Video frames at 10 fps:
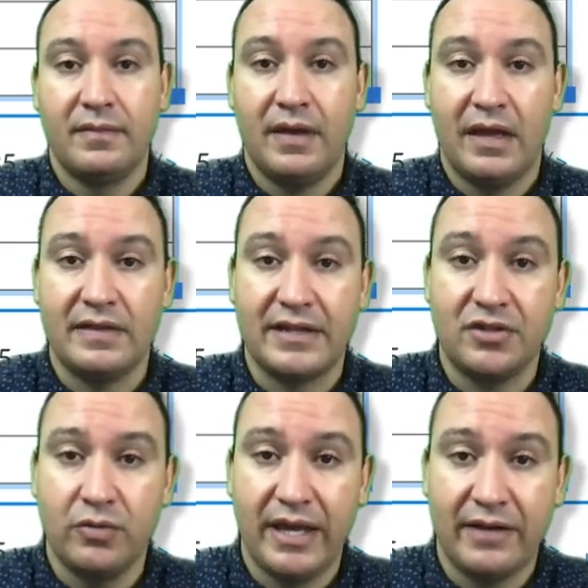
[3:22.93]
And that's all
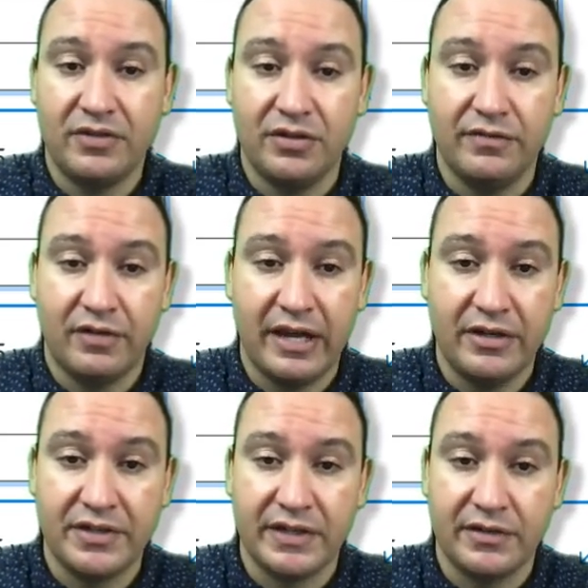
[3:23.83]
we have to do for header
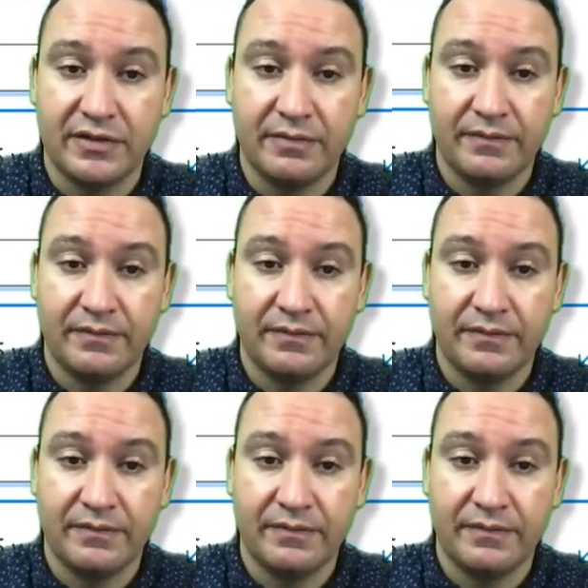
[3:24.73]
cells.